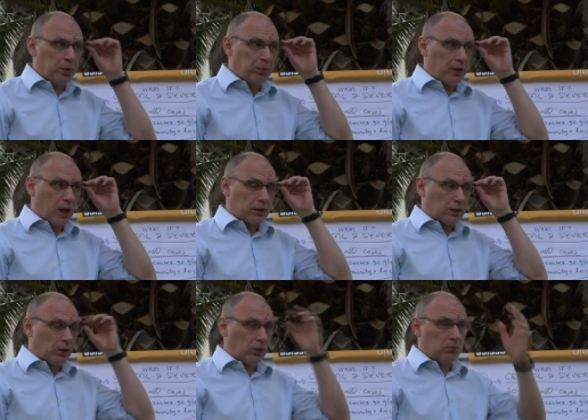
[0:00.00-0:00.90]
people ask,
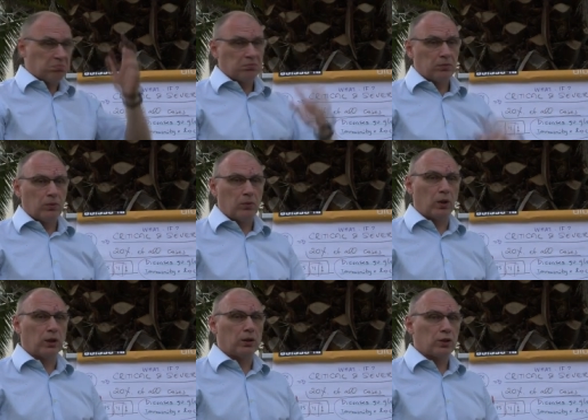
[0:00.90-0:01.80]
you know,
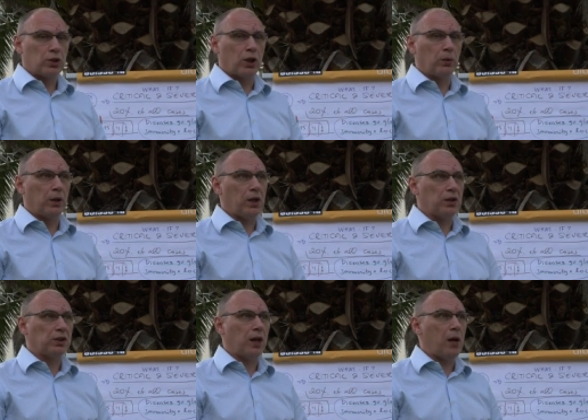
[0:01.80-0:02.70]
well, shall we
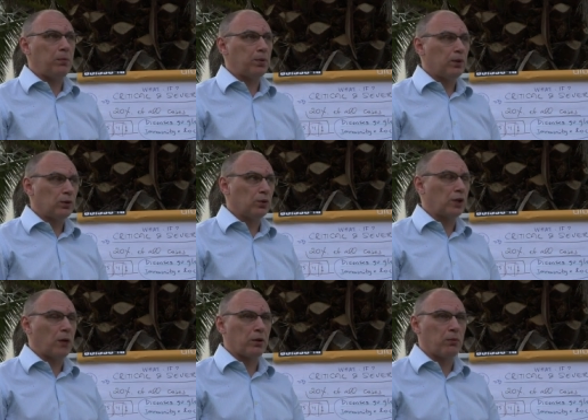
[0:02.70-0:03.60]
escape to
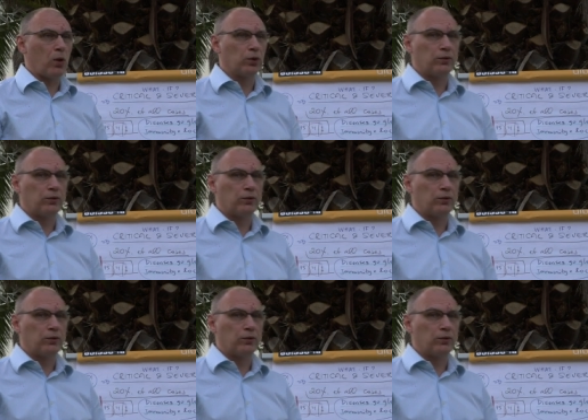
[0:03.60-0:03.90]
some remote